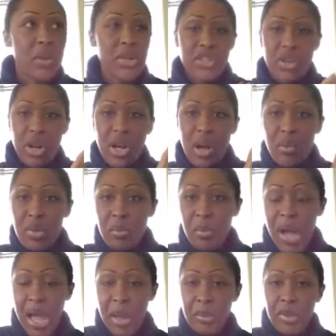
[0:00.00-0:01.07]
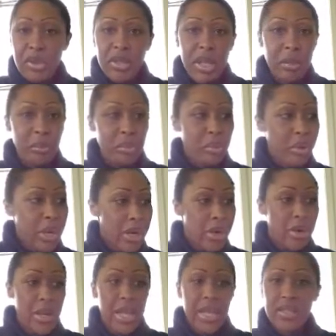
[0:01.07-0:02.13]
We start out with Bible and
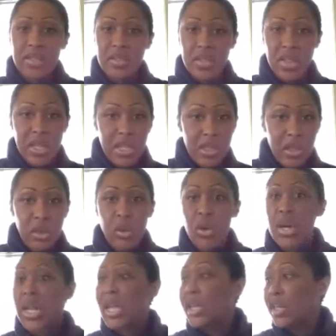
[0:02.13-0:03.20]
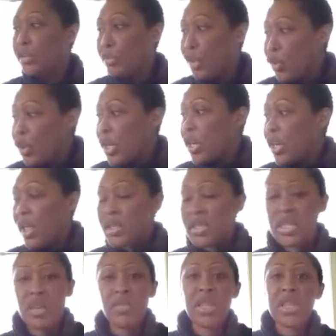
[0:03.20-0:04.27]
prayer and seeking the Lord and communion and all this
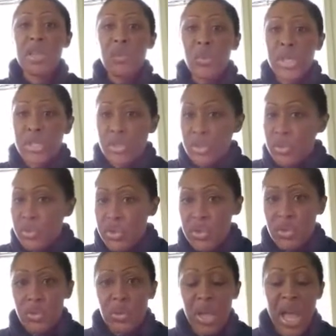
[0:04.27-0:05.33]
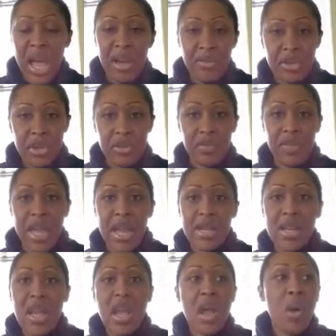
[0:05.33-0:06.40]
stuff, and then we do school after the fact.